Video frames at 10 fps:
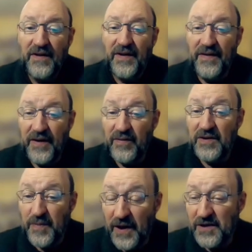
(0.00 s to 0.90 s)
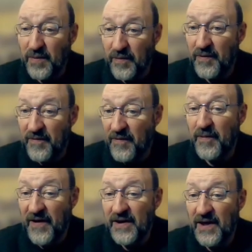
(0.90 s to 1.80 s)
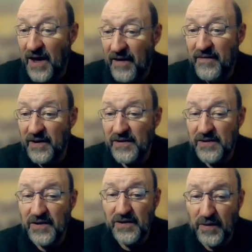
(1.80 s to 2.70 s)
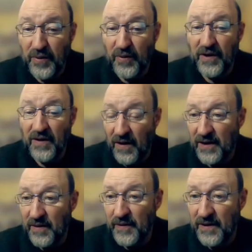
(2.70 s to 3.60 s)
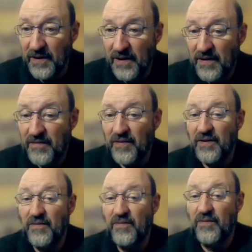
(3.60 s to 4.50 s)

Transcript: then they're responsible for providing evidence to support an argument for the